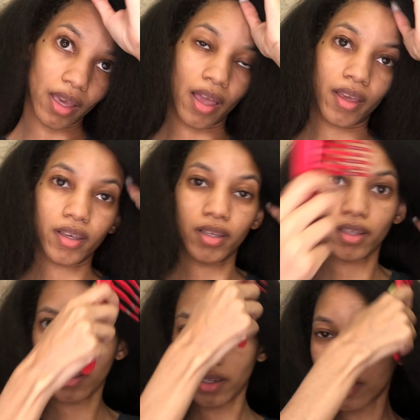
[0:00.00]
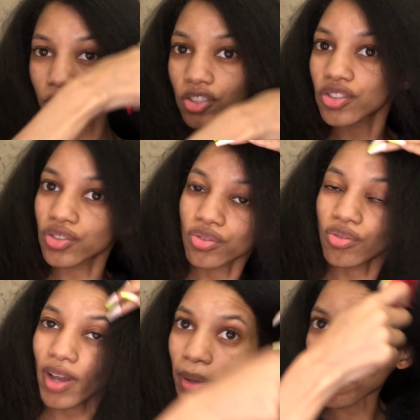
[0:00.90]
I could just do
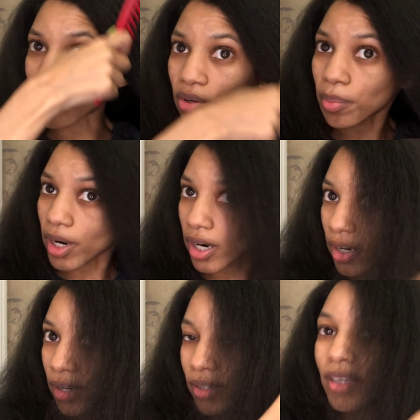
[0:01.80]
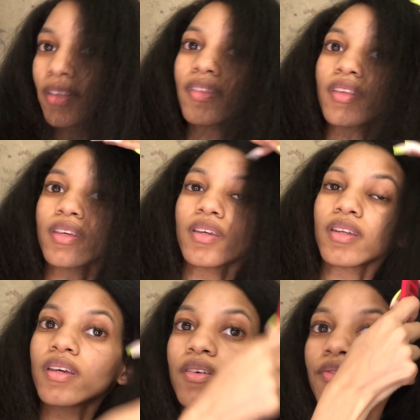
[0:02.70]
a middle part and
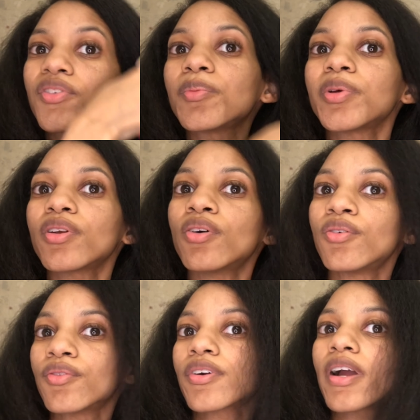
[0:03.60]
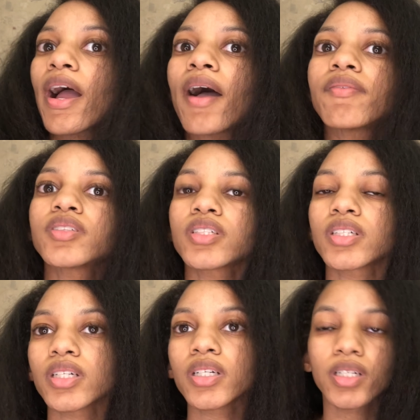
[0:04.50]
then flip it over
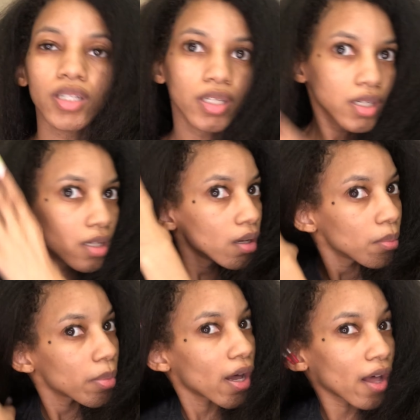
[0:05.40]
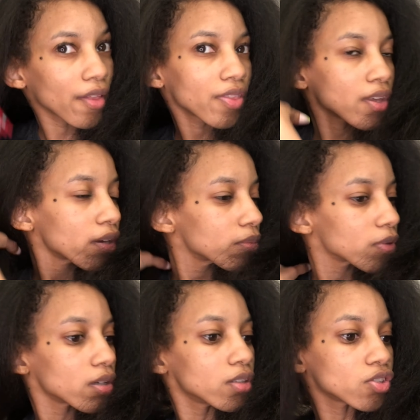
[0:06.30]
after, but I think I'm
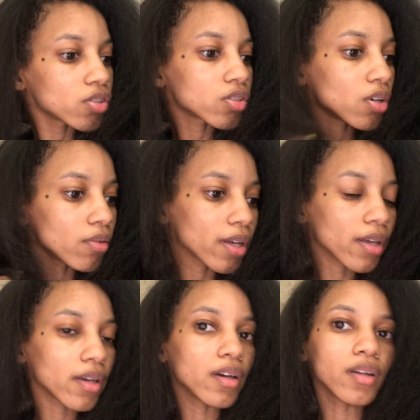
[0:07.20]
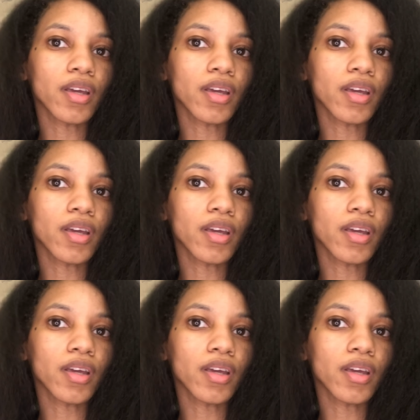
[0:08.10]
gonna just go ahead